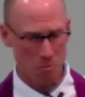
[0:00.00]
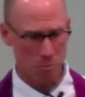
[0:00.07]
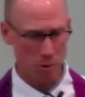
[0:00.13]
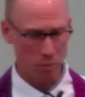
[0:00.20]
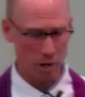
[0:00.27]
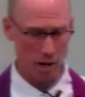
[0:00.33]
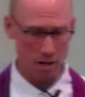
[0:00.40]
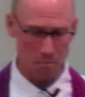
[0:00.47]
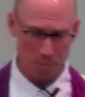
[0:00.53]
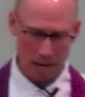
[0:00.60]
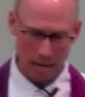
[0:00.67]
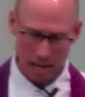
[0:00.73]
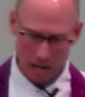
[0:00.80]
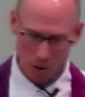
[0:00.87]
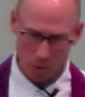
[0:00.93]
but we are
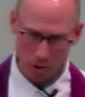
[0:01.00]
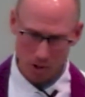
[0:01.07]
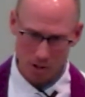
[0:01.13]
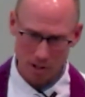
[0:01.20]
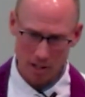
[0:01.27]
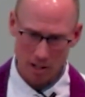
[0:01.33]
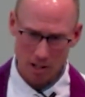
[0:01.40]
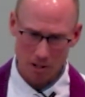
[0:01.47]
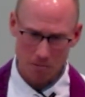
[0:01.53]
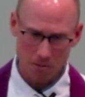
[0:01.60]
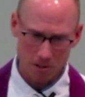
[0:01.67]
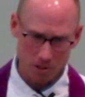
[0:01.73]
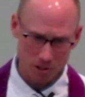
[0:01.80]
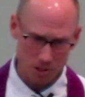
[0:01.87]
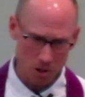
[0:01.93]
empowered
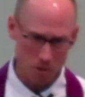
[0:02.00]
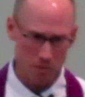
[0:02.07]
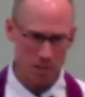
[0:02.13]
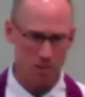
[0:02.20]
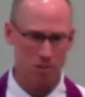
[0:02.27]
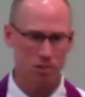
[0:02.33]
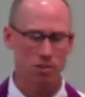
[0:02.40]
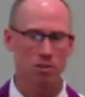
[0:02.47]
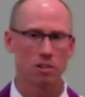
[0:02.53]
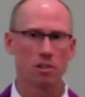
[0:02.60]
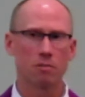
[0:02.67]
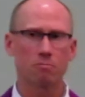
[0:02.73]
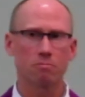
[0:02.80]
for service.